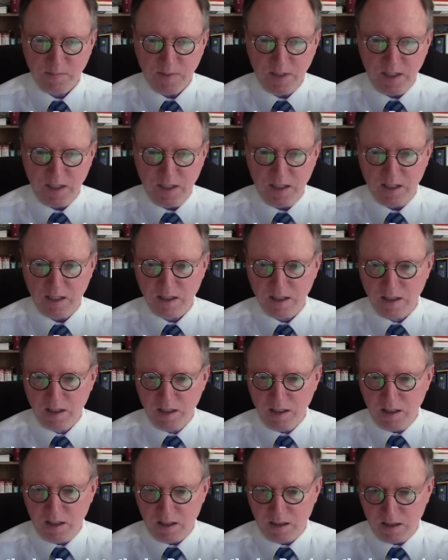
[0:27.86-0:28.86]
and
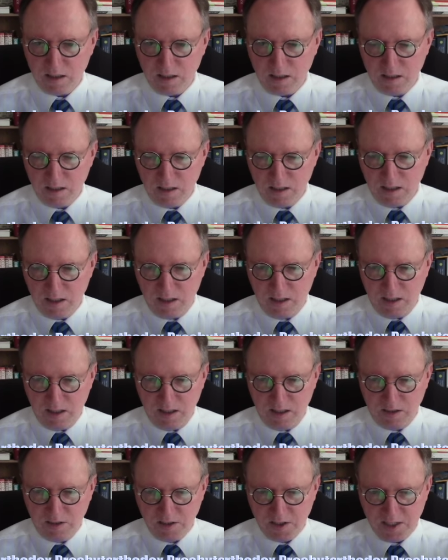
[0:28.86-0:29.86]
our Uh,
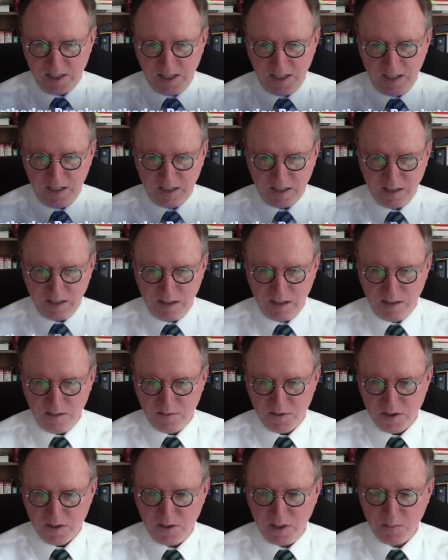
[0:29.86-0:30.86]
understanding of,
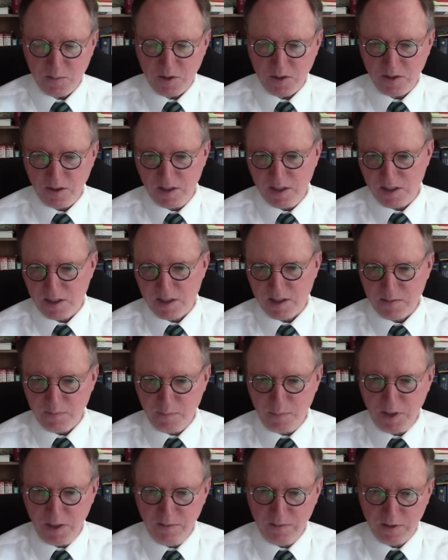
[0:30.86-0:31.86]
of Scripture is
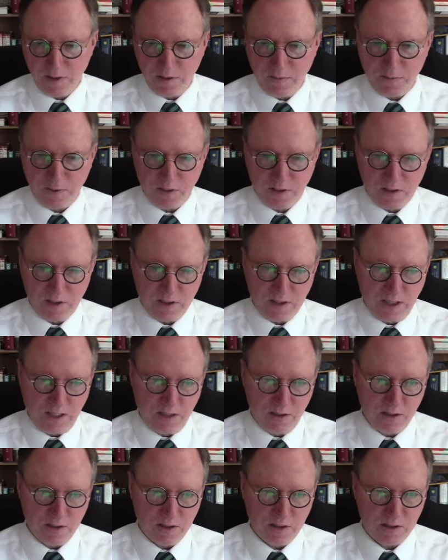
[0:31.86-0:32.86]
pivotal for
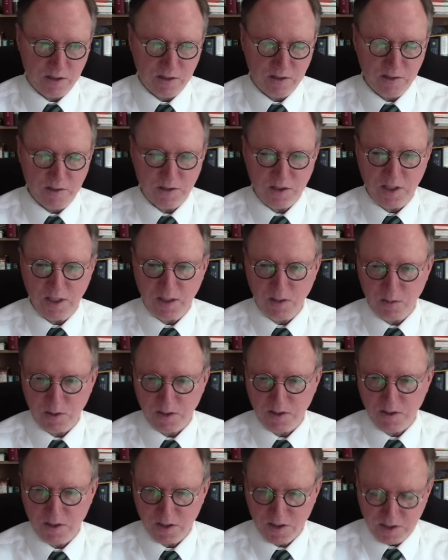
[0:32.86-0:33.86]
our genuine
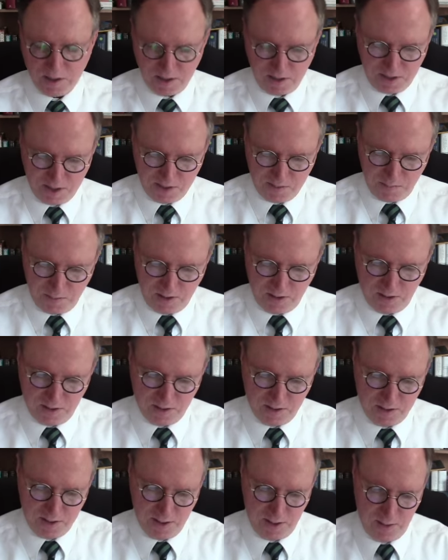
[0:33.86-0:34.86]
Christian
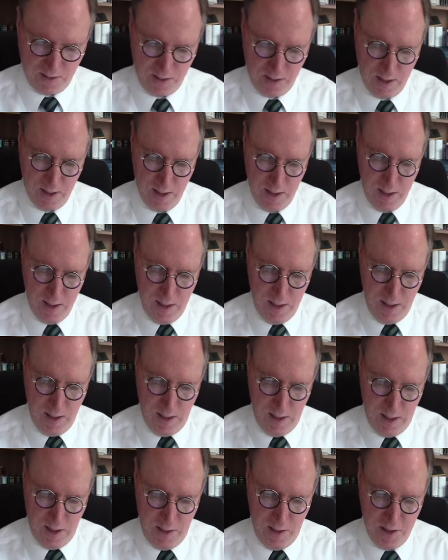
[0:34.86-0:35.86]
experience. So
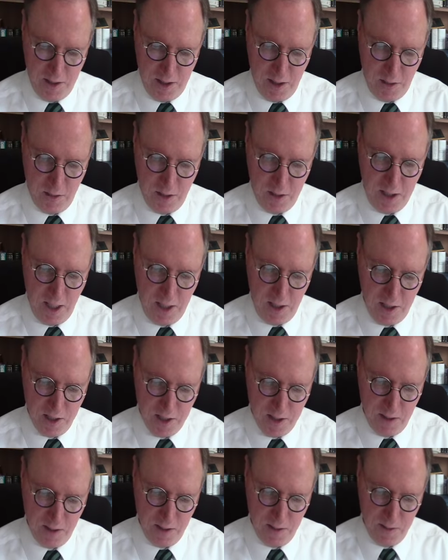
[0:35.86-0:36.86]
uh, he's going to take
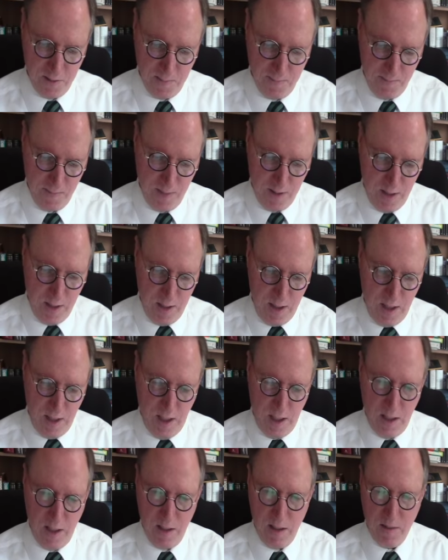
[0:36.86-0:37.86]
us through
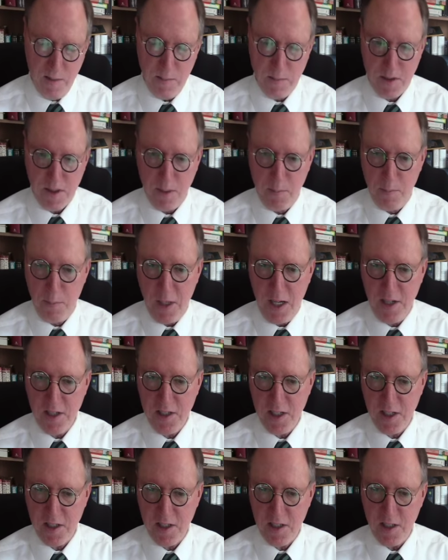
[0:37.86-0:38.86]
uh, some
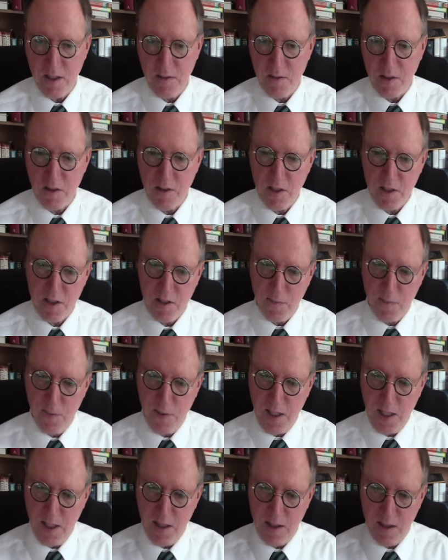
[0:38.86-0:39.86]
basics of the Christian
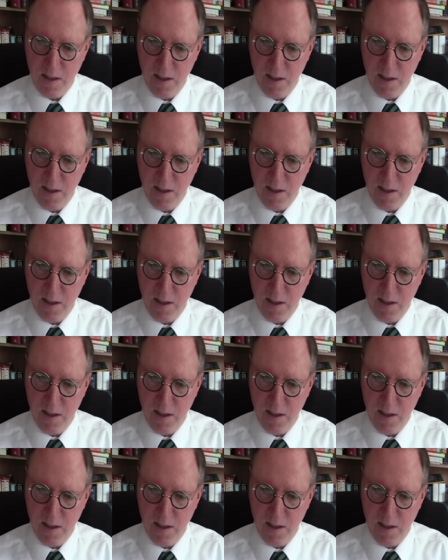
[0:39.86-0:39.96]
faith.